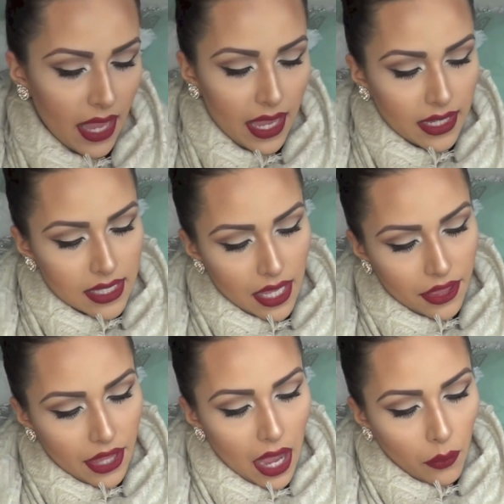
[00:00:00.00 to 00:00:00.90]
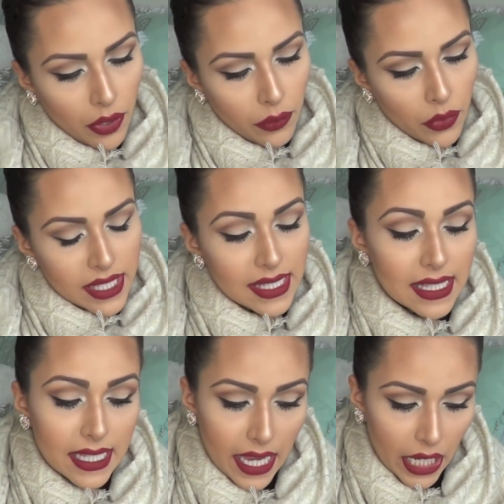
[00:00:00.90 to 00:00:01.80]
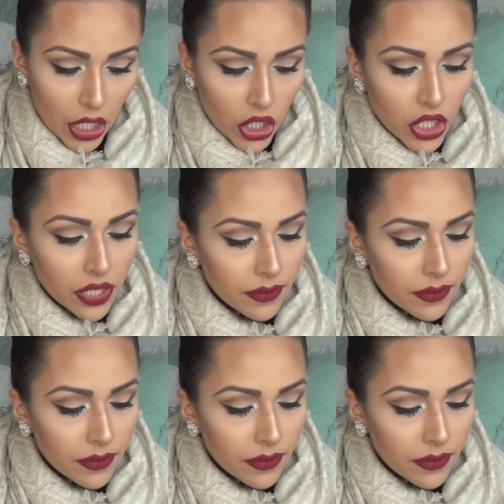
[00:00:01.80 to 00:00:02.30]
And that one was Dare.